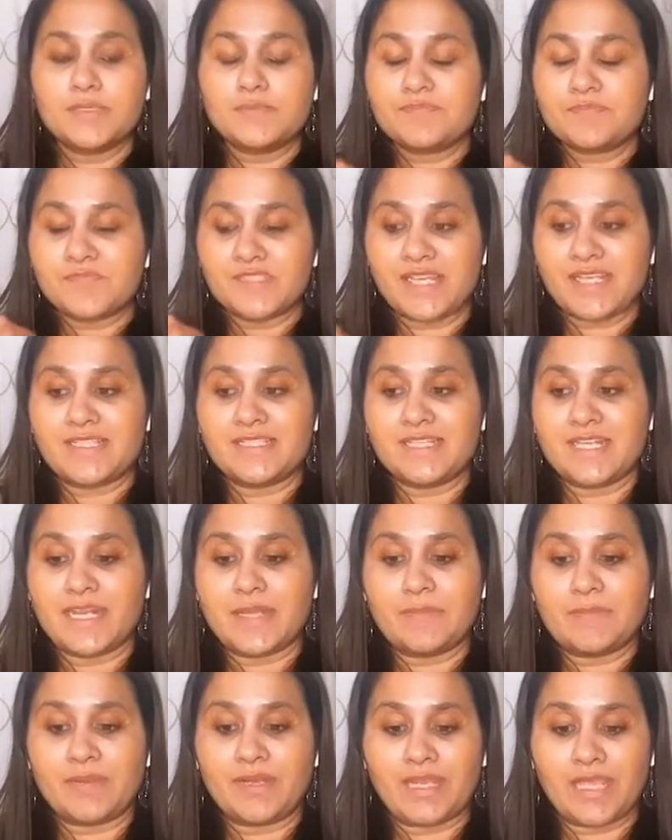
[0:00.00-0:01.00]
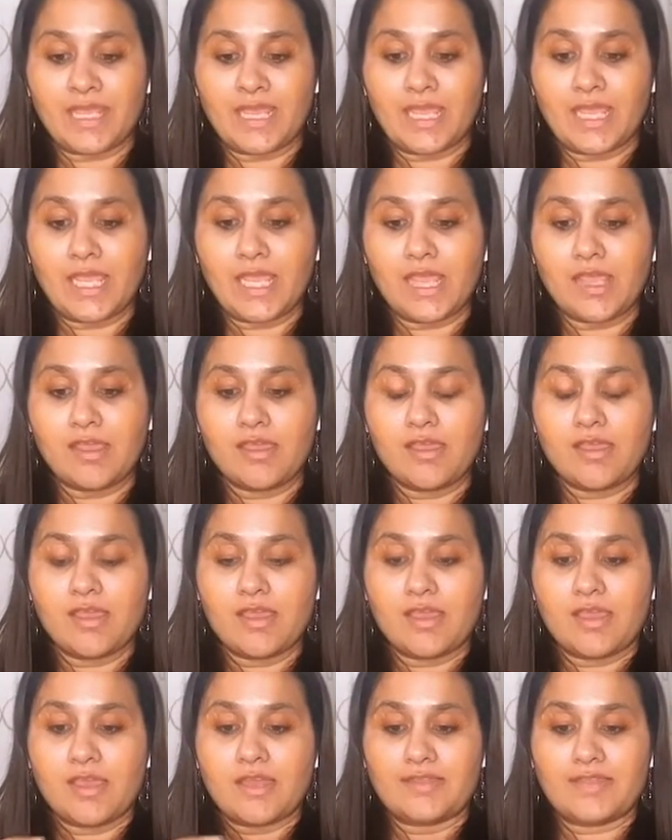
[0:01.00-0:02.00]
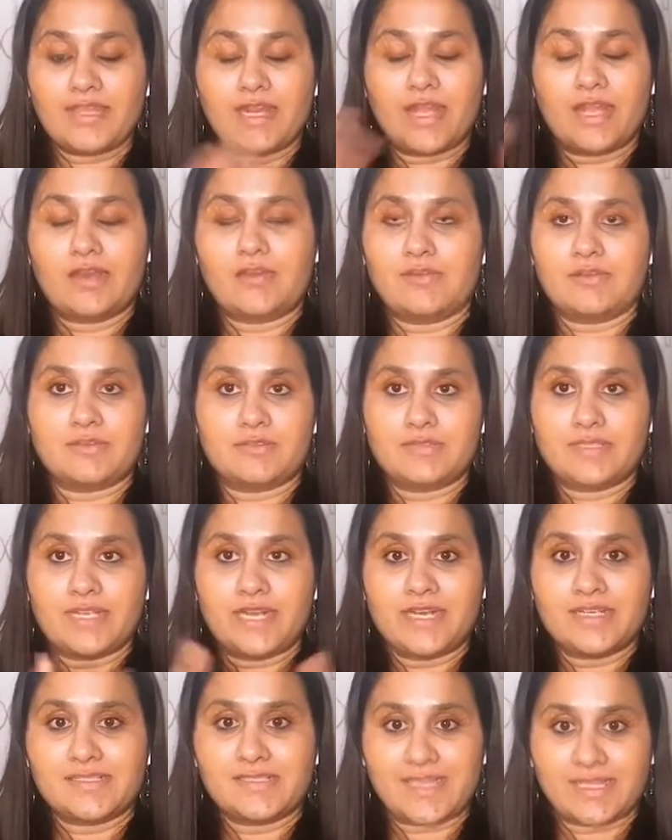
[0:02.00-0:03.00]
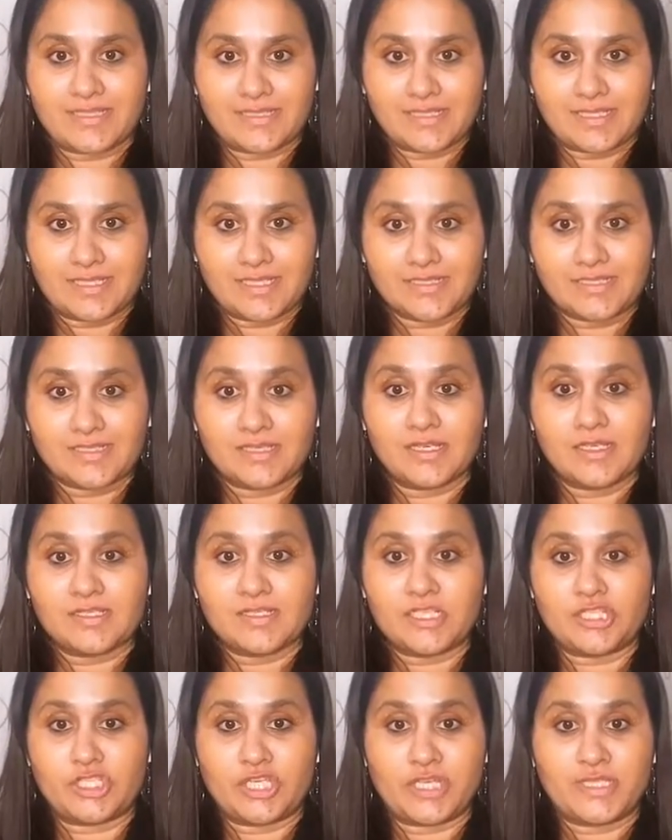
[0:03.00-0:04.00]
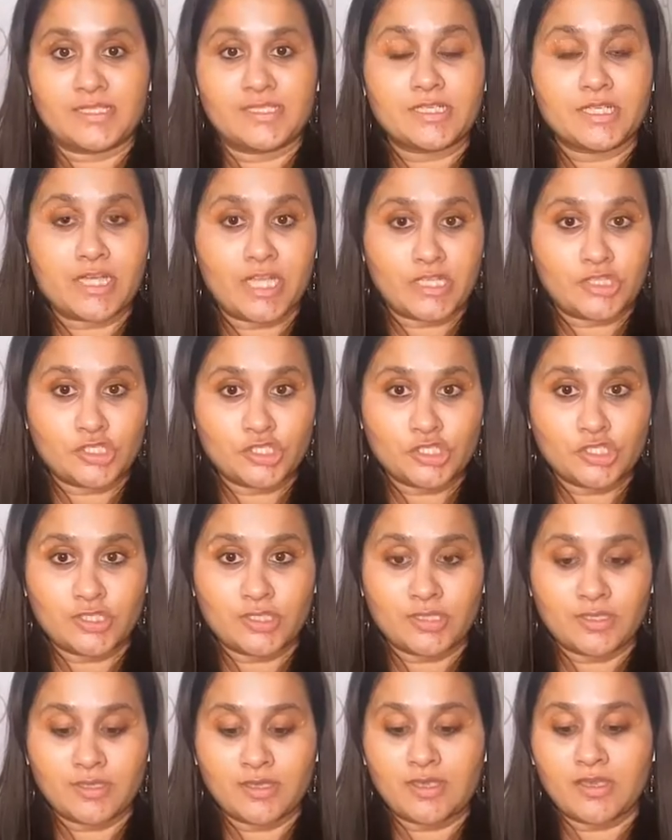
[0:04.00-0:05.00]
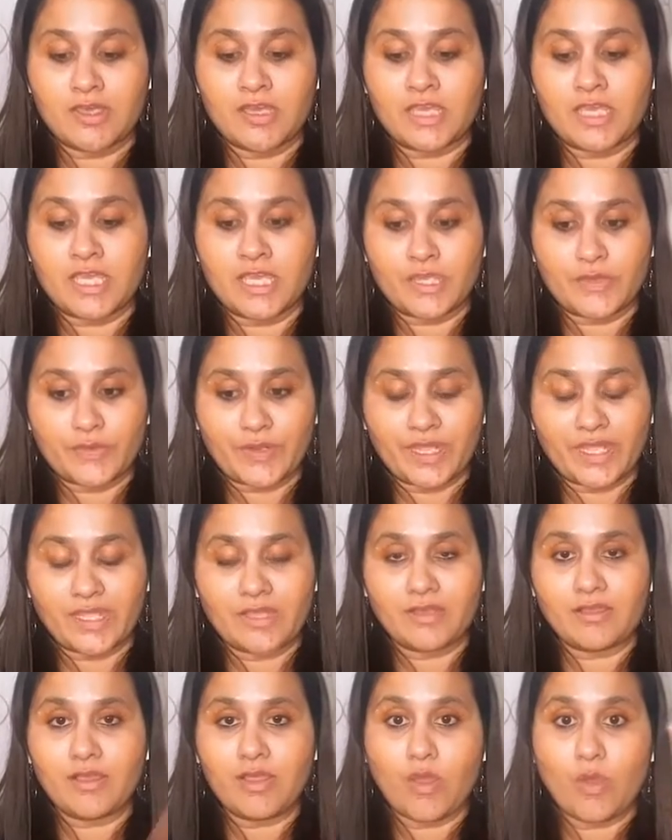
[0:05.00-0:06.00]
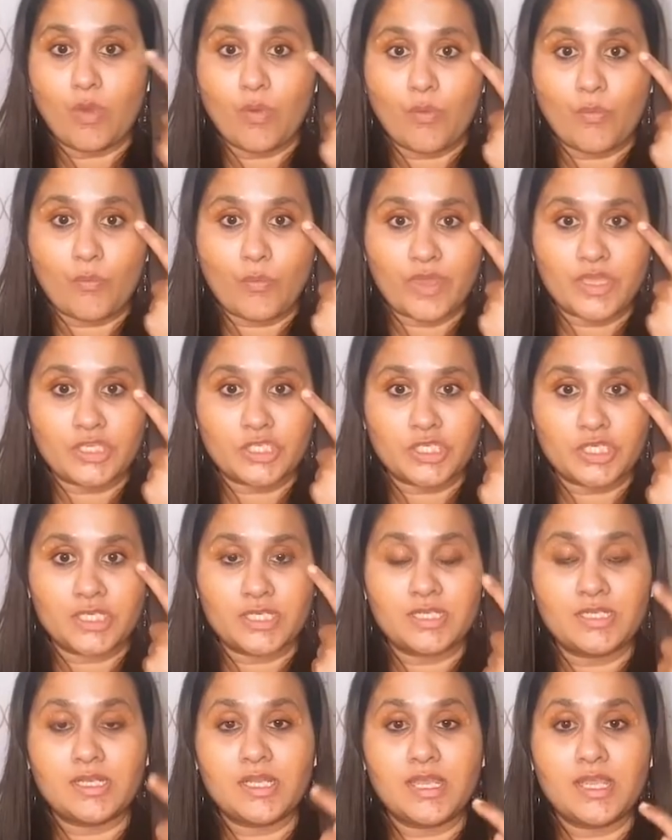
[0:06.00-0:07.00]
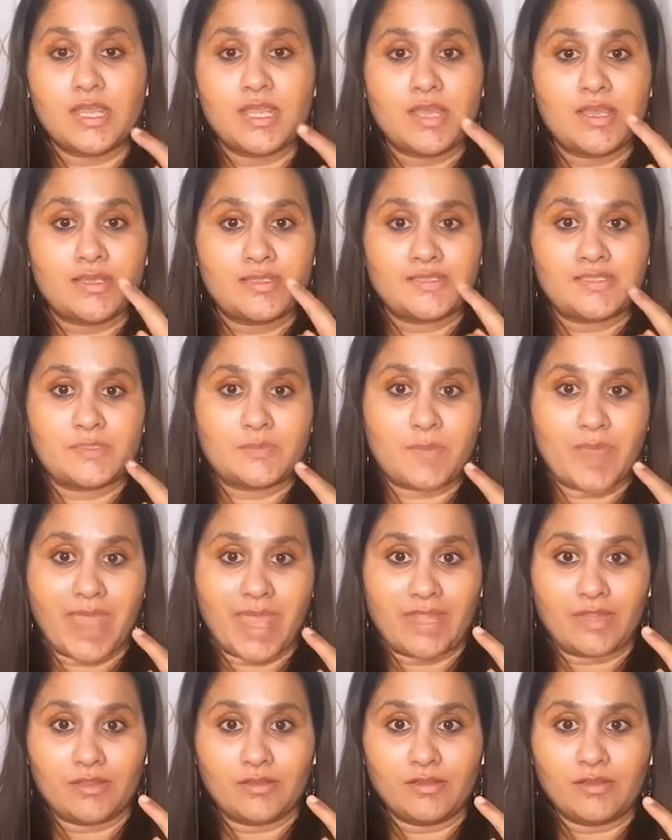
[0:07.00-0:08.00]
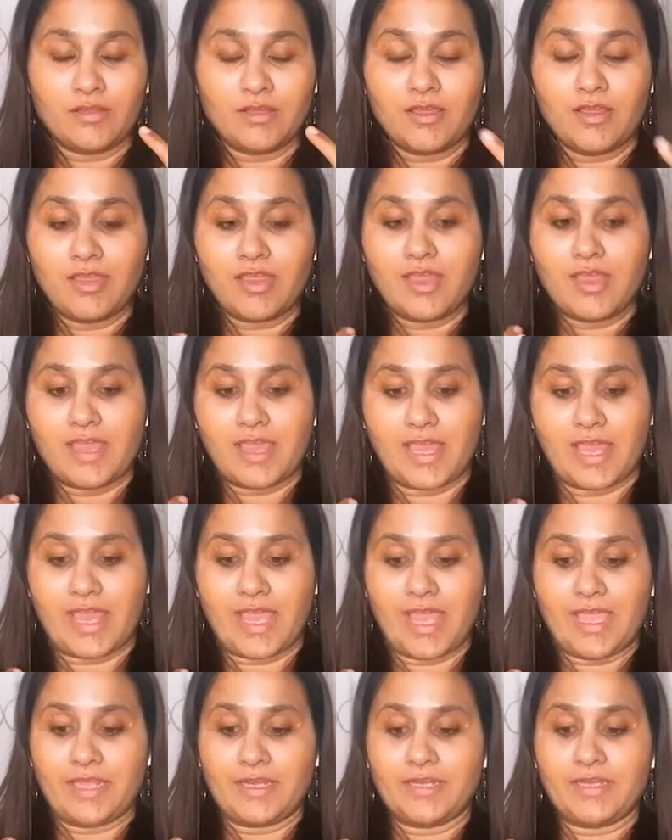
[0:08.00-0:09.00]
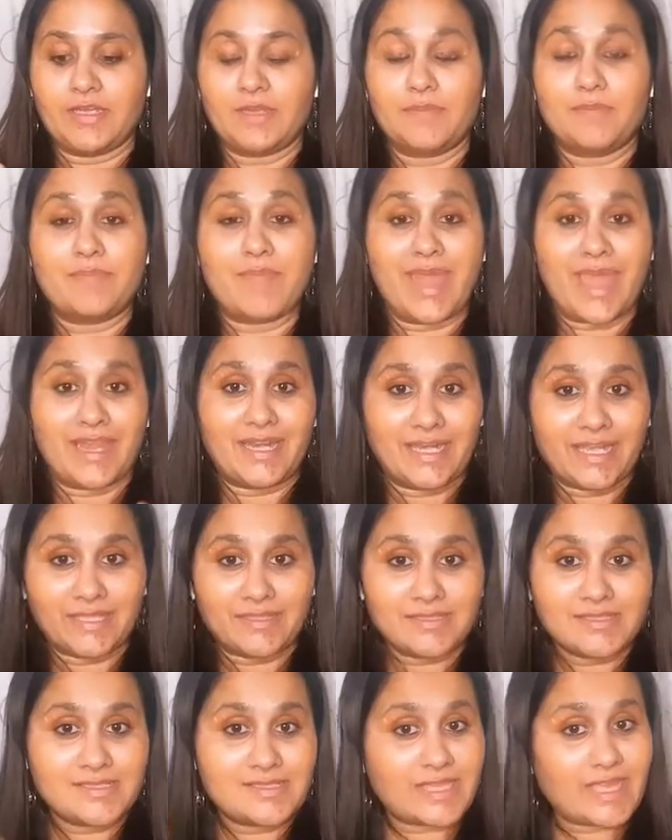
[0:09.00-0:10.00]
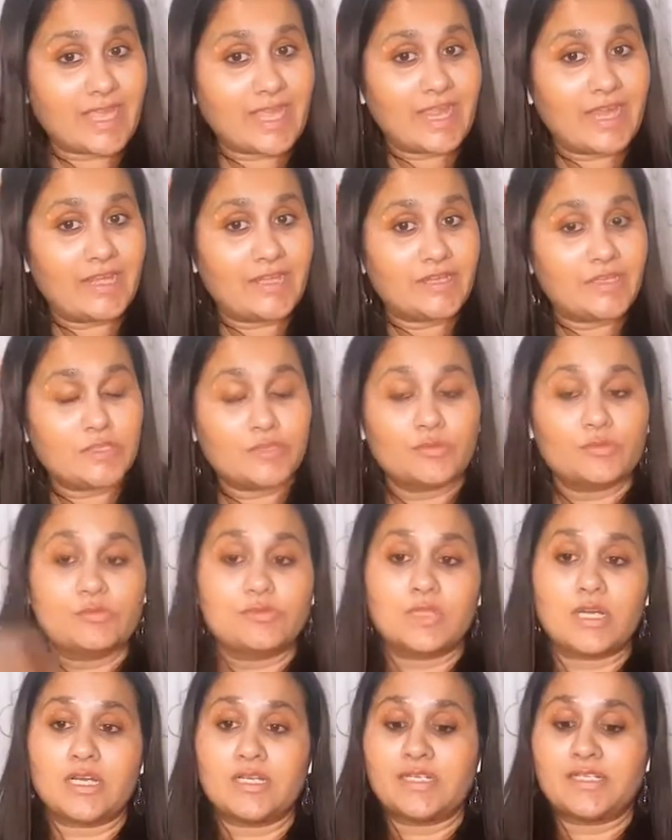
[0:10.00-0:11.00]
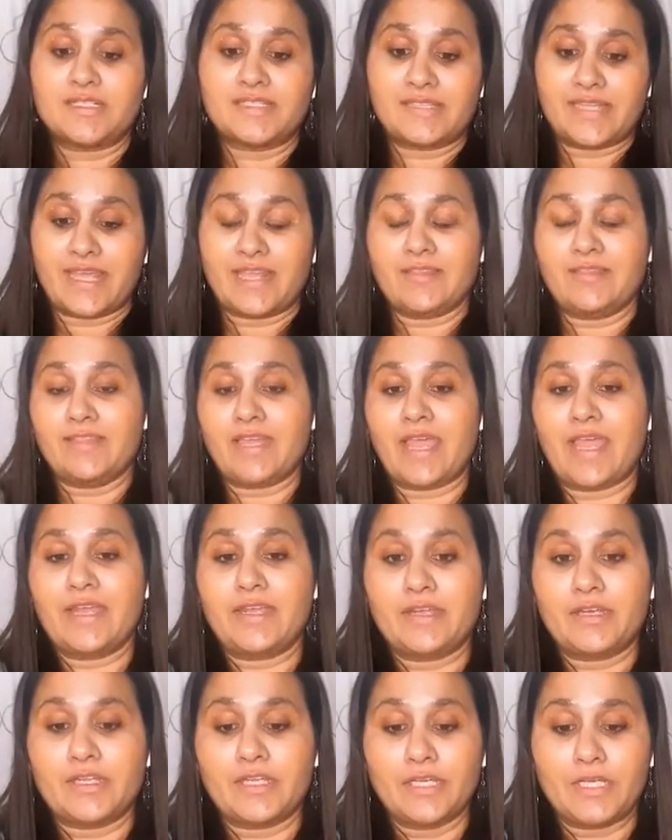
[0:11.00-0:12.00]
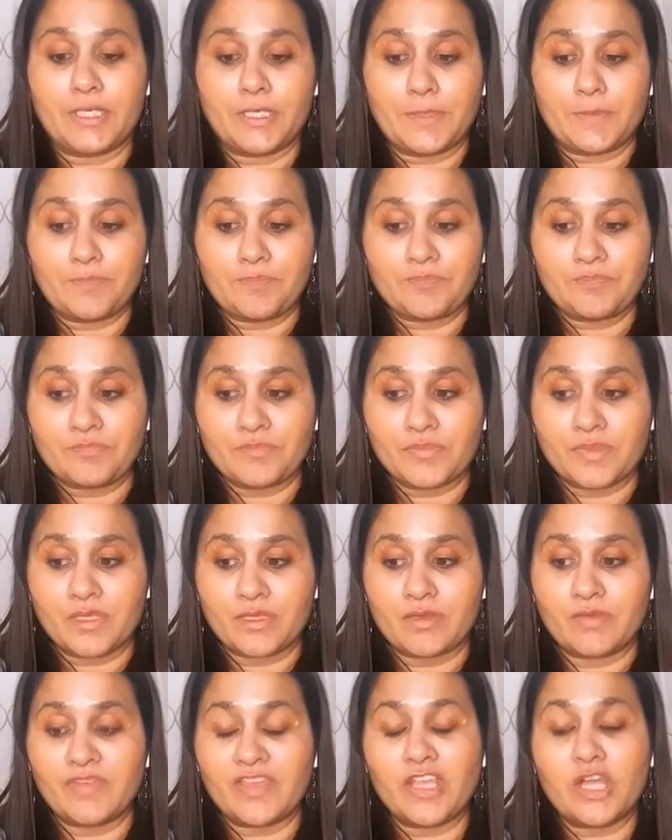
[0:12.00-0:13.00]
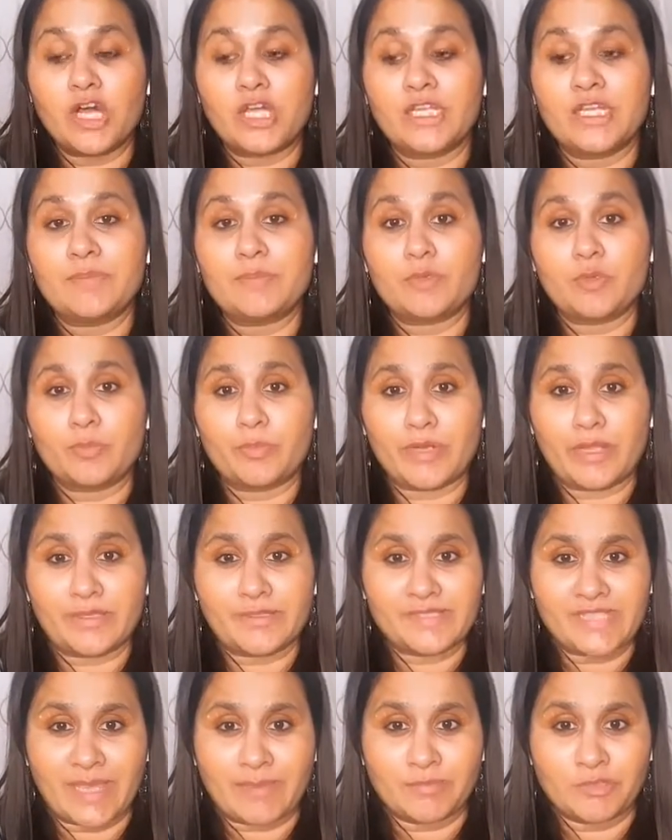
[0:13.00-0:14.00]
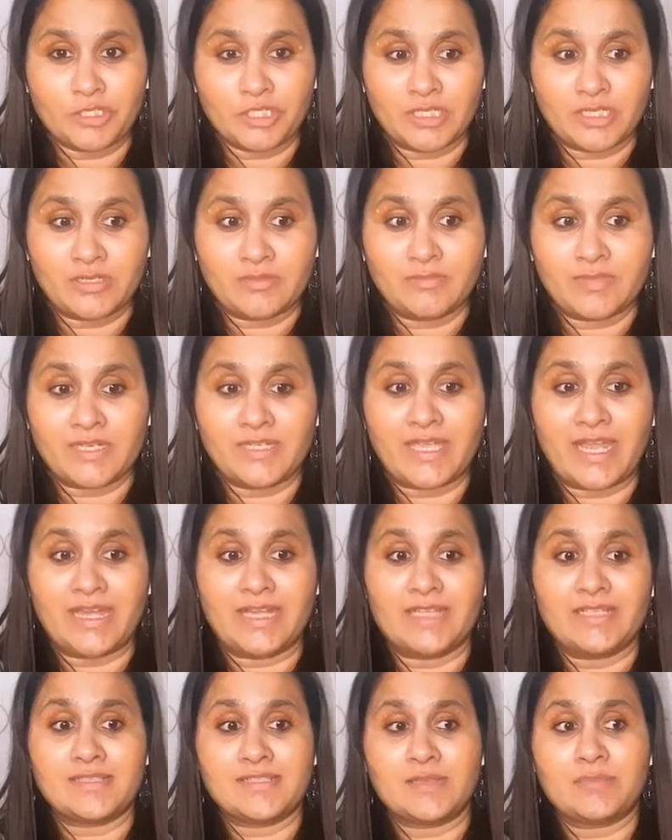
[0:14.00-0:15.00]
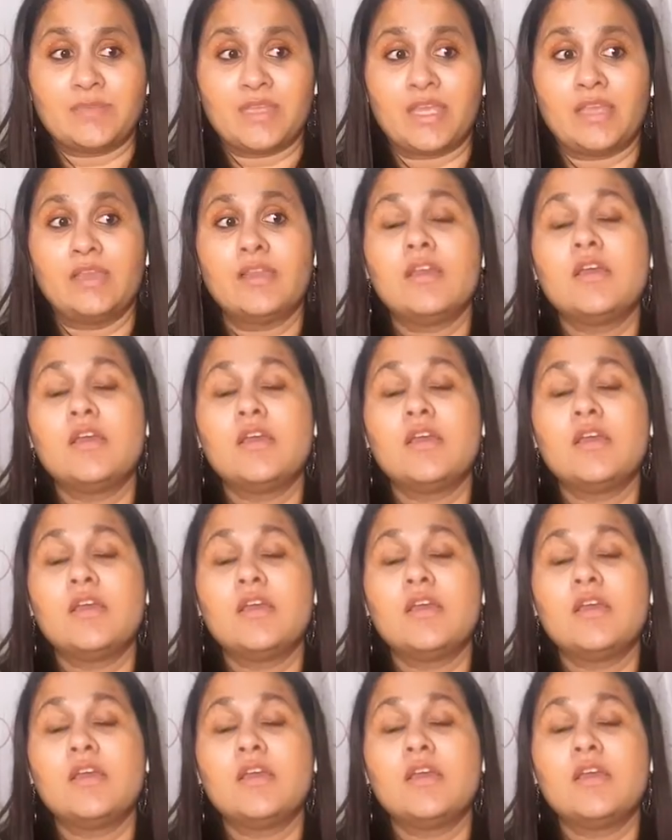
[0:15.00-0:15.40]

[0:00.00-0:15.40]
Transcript: Sensory play, there are senses such as touch, hearing, vision, smell, and balance. And you understand that we call it proprioception, but that is something